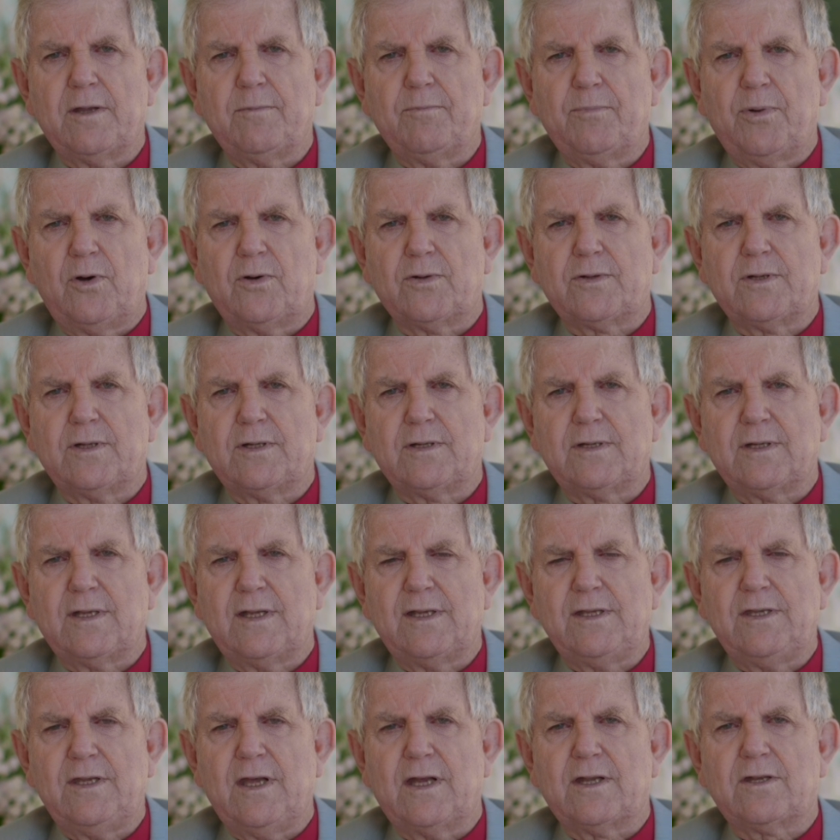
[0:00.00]
important.
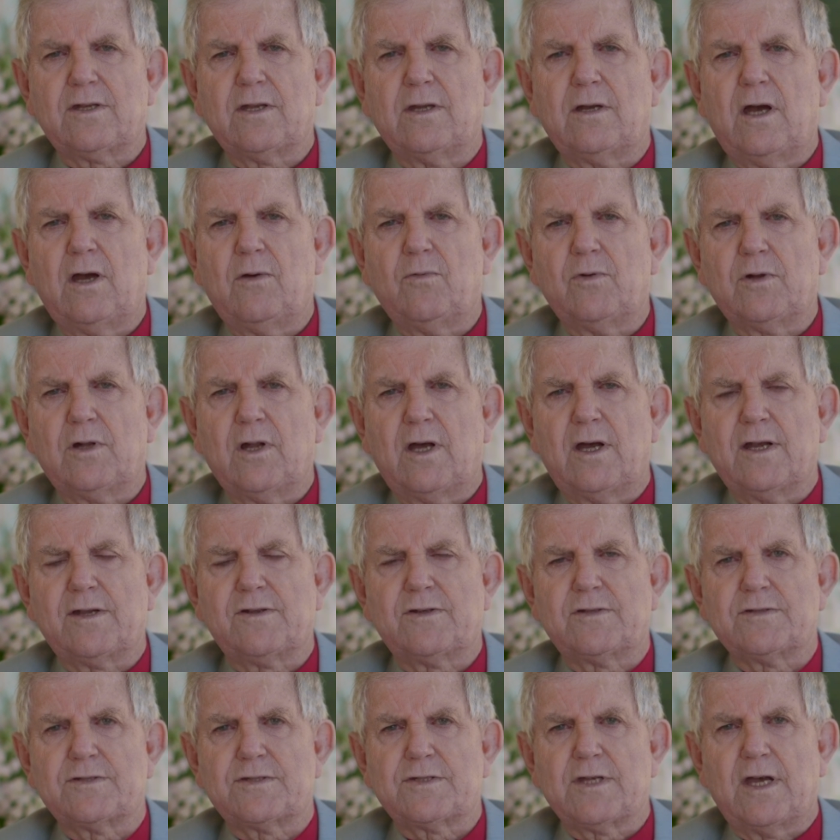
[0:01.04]
And yet I would
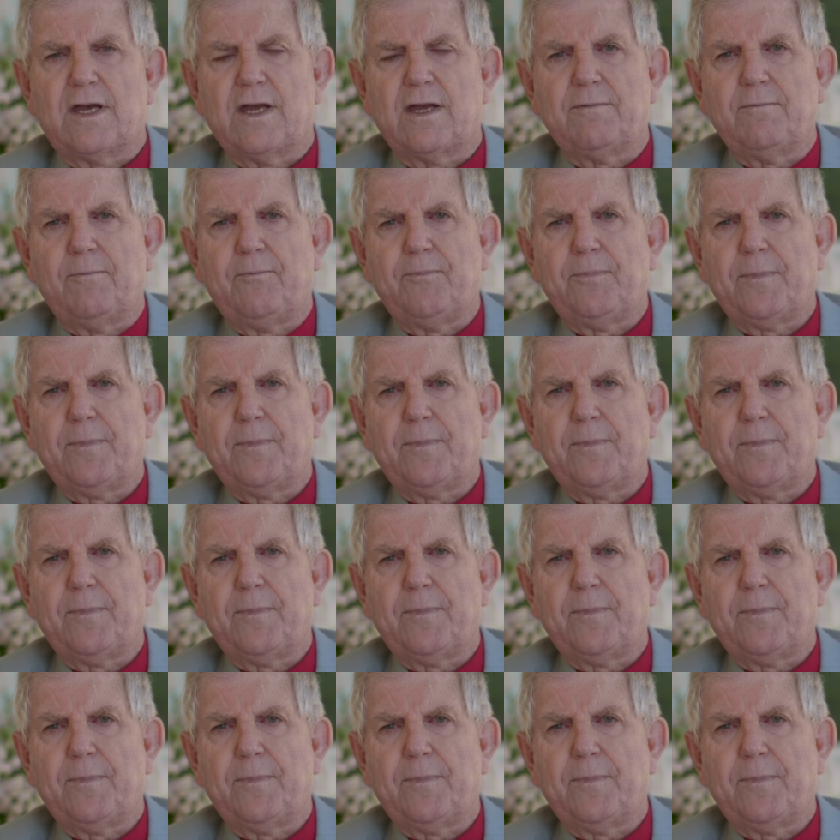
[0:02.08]
like to say